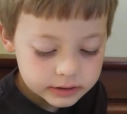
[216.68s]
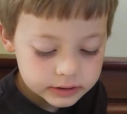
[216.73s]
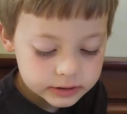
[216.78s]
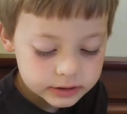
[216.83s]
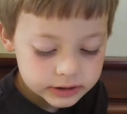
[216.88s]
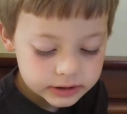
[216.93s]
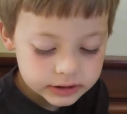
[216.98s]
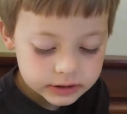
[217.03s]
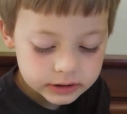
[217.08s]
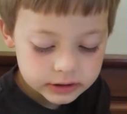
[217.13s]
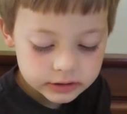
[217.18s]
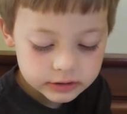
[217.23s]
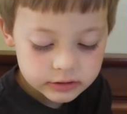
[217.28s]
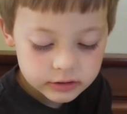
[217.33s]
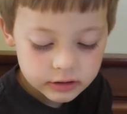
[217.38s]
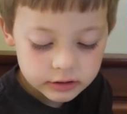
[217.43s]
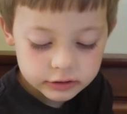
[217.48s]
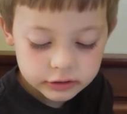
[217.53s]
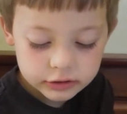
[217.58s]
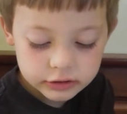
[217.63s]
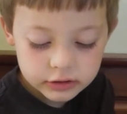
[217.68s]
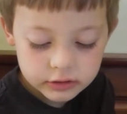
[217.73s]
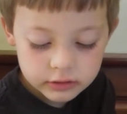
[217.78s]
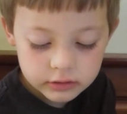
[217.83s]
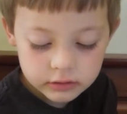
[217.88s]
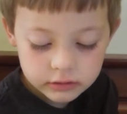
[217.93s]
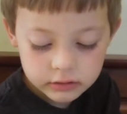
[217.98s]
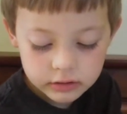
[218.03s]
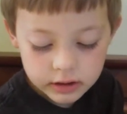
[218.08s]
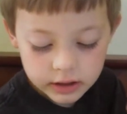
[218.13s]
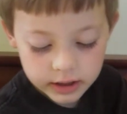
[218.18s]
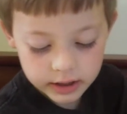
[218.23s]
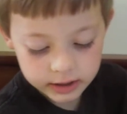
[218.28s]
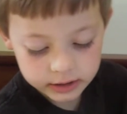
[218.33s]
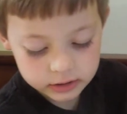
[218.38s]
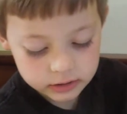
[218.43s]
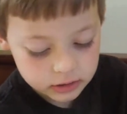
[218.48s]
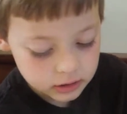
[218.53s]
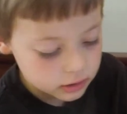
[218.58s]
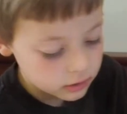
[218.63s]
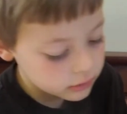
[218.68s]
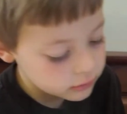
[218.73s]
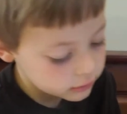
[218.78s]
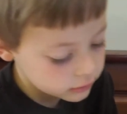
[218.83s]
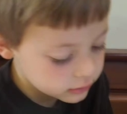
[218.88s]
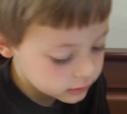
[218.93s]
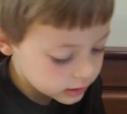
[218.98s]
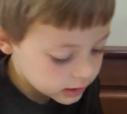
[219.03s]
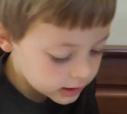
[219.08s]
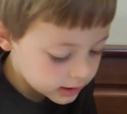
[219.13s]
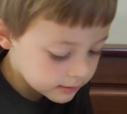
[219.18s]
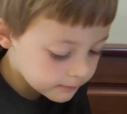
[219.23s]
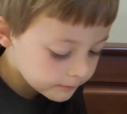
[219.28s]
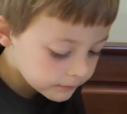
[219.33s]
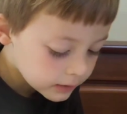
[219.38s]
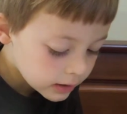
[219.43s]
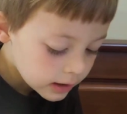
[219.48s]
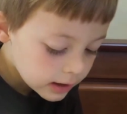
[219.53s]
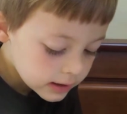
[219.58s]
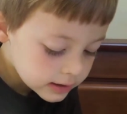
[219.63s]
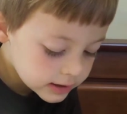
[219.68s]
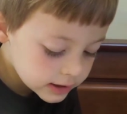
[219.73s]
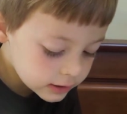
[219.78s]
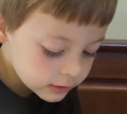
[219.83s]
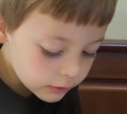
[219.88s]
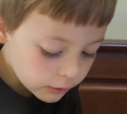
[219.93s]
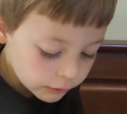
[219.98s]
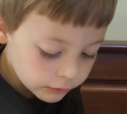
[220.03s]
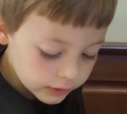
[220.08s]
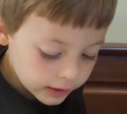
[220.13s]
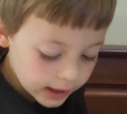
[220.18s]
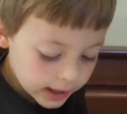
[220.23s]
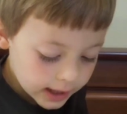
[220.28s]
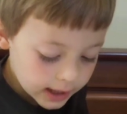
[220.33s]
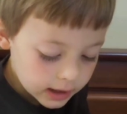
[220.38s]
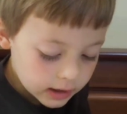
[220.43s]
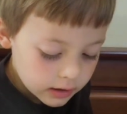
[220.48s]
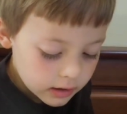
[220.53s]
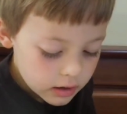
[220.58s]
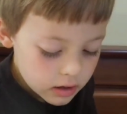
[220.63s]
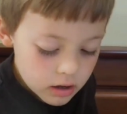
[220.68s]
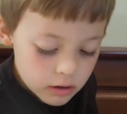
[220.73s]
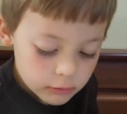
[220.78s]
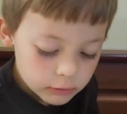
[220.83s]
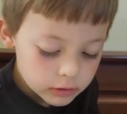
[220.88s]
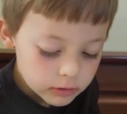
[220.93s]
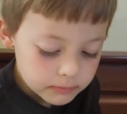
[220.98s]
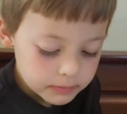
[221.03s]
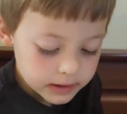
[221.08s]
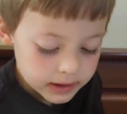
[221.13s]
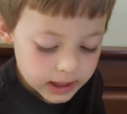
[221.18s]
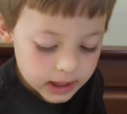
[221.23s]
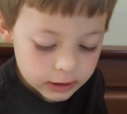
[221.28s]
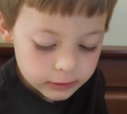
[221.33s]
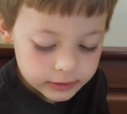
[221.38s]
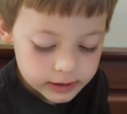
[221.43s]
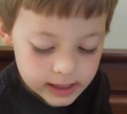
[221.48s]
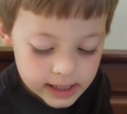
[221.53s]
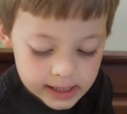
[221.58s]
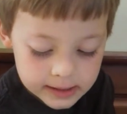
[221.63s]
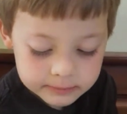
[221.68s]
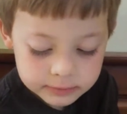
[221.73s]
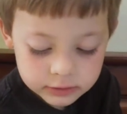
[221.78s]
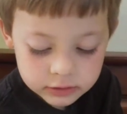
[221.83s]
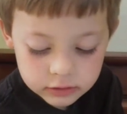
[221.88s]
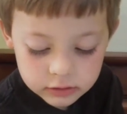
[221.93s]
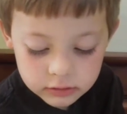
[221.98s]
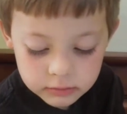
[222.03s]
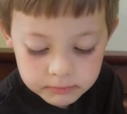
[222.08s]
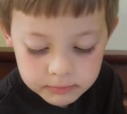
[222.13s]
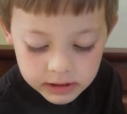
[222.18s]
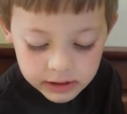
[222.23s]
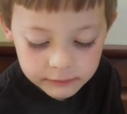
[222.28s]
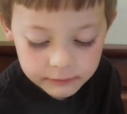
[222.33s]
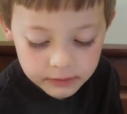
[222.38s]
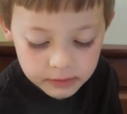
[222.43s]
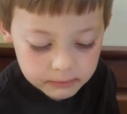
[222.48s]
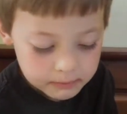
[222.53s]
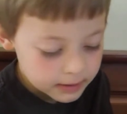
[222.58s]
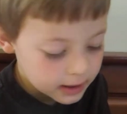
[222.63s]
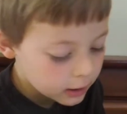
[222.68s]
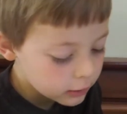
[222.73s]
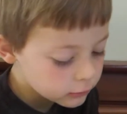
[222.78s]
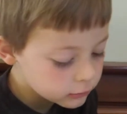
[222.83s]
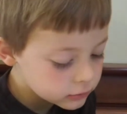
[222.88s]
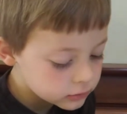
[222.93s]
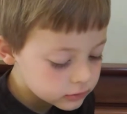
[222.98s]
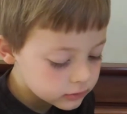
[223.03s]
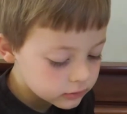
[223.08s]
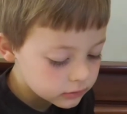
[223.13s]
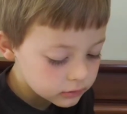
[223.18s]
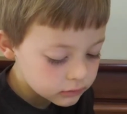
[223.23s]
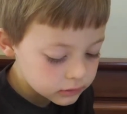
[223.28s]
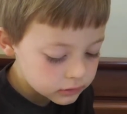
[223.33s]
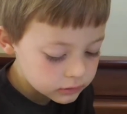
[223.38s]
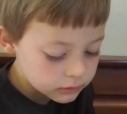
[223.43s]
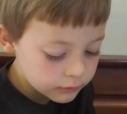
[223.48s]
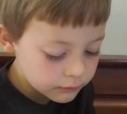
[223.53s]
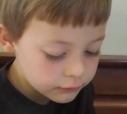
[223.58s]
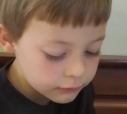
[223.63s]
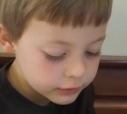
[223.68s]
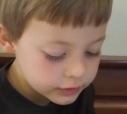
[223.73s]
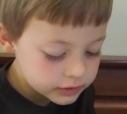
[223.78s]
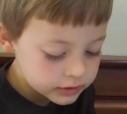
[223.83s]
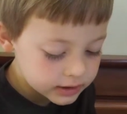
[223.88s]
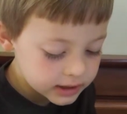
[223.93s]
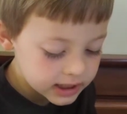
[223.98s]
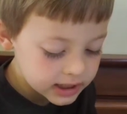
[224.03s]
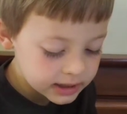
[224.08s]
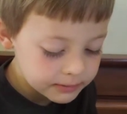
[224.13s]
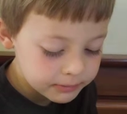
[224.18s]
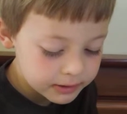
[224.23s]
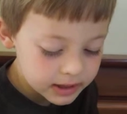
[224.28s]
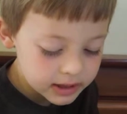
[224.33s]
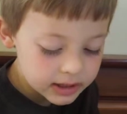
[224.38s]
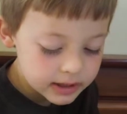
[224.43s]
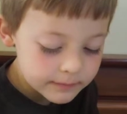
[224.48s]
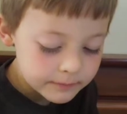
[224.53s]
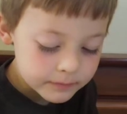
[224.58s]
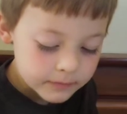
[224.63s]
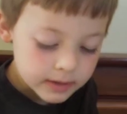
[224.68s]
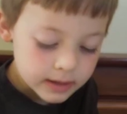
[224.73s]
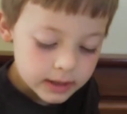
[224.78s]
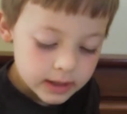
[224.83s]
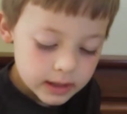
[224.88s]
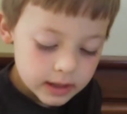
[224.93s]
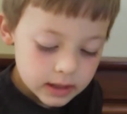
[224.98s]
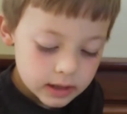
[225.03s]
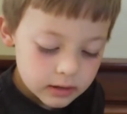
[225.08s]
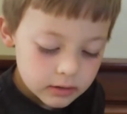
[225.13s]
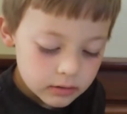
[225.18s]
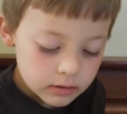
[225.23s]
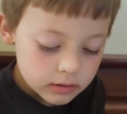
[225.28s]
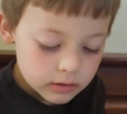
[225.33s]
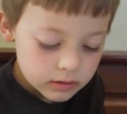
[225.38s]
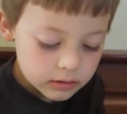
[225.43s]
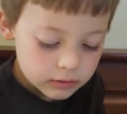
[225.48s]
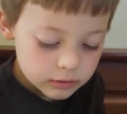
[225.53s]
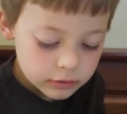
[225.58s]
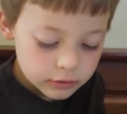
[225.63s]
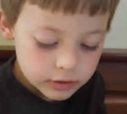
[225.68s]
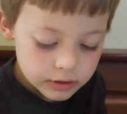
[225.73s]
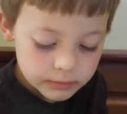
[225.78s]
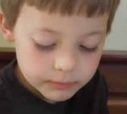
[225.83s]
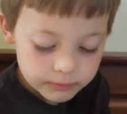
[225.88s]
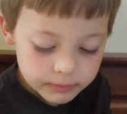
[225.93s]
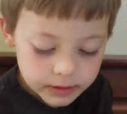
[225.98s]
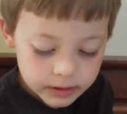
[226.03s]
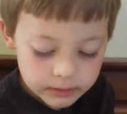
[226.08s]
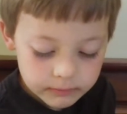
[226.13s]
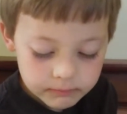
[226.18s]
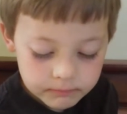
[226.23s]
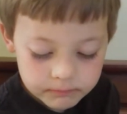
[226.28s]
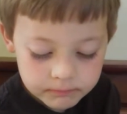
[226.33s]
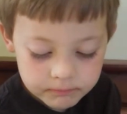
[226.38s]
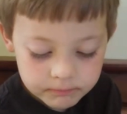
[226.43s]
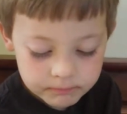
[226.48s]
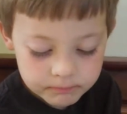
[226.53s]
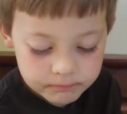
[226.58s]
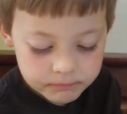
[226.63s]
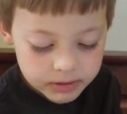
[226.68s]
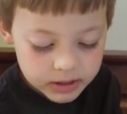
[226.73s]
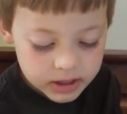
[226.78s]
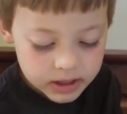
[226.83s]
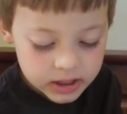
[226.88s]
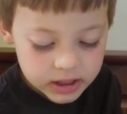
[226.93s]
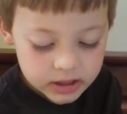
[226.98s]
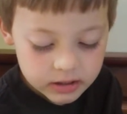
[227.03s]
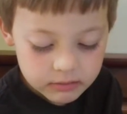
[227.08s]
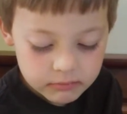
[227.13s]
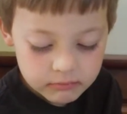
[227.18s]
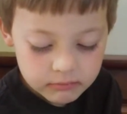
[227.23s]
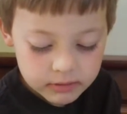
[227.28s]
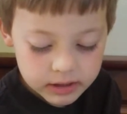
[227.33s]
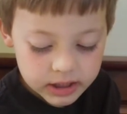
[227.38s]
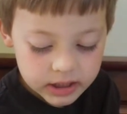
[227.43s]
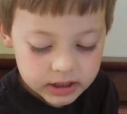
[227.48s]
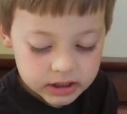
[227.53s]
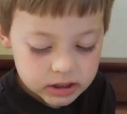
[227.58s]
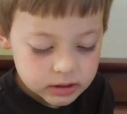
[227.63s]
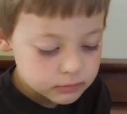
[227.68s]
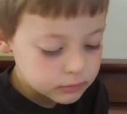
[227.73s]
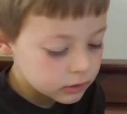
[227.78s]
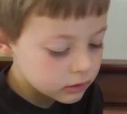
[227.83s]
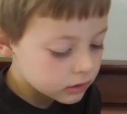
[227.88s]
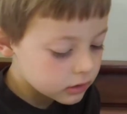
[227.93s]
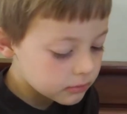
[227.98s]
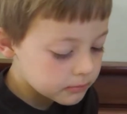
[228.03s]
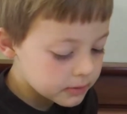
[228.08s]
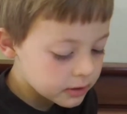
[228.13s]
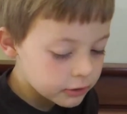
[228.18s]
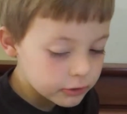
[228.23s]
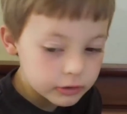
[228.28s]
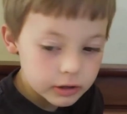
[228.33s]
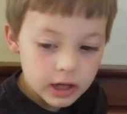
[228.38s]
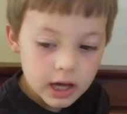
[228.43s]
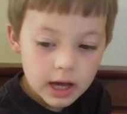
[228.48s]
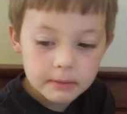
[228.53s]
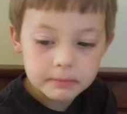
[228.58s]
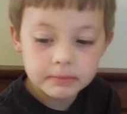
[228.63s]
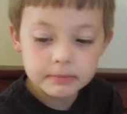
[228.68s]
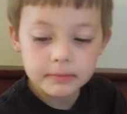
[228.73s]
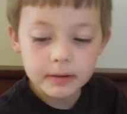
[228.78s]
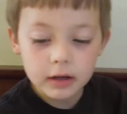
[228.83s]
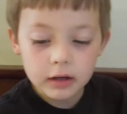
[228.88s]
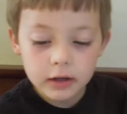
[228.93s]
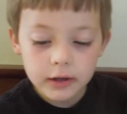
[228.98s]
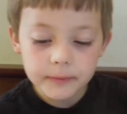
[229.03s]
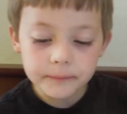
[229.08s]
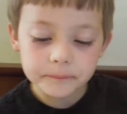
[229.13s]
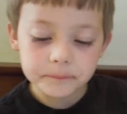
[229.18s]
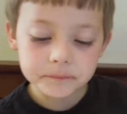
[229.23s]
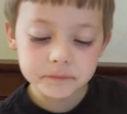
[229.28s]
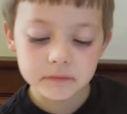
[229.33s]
She scrunched her eyes closed and jiggled the hat. Would it be Harry Hamster, Minifink Mouse, Grizzle Fred's Guinea Pig? Could it be Big, Mean, Smart Chameleon Capybara?